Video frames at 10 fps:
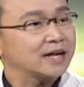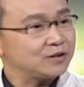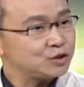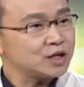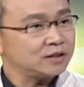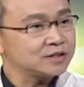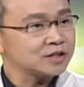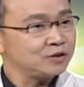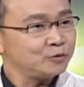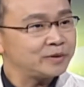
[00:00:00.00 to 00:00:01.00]
can you tell
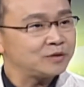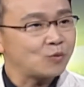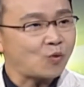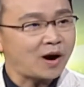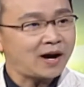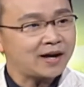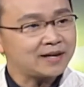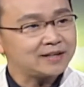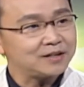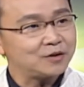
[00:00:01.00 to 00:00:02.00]
us a little bit why,
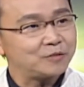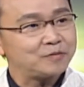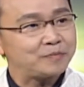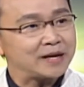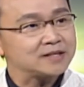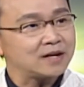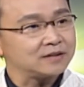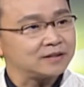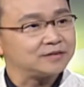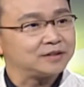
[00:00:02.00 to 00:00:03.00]
you know, based
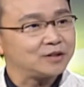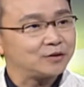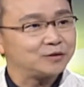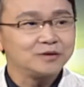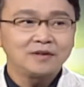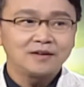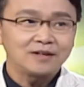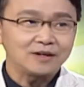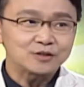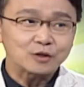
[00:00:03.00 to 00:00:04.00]
on the, you know,
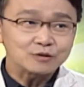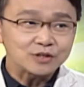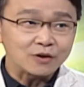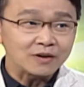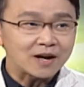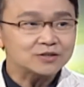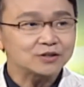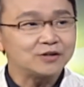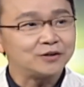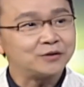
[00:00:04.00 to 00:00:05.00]
uh,
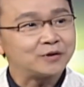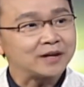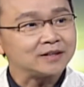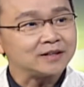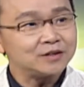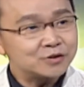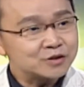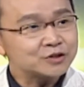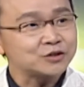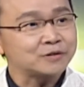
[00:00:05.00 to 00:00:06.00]
sociological and the
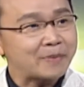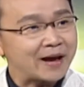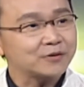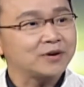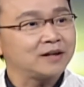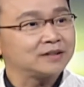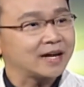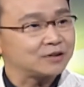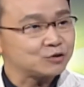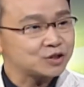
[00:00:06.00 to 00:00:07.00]
literature background
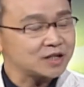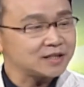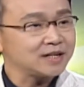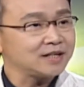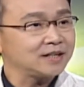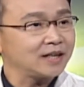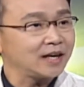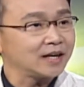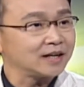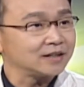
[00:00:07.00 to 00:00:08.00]
that you study
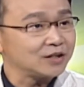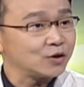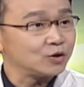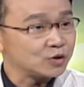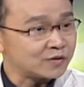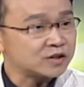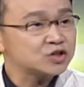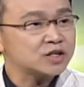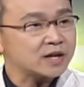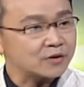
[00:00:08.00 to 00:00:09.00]
in, you know,
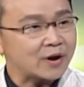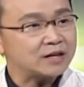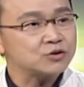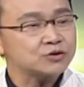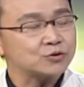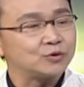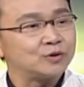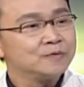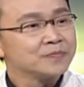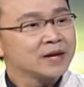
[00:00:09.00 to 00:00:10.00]
university and graduate
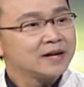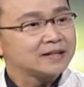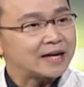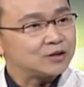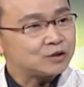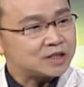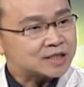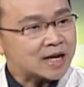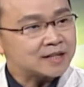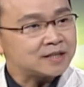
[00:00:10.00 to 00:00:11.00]
school, mm-hmm. that you
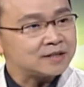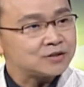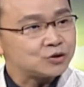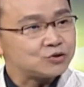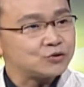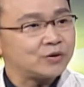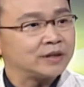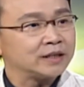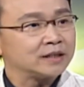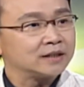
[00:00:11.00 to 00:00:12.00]
decided to
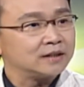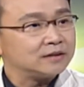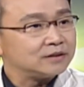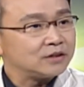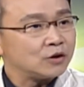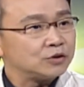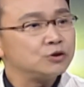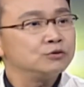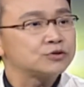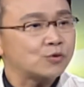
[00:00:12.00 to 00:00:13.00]
join a, you know,
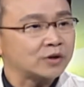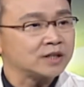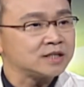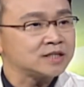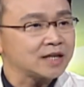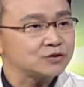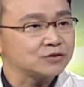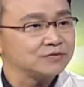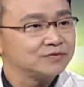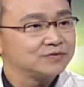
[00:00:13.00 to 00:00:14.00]
news
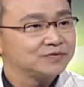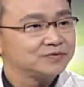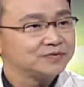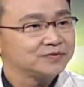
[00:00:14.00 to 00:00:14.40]
organization? Mm-hmm.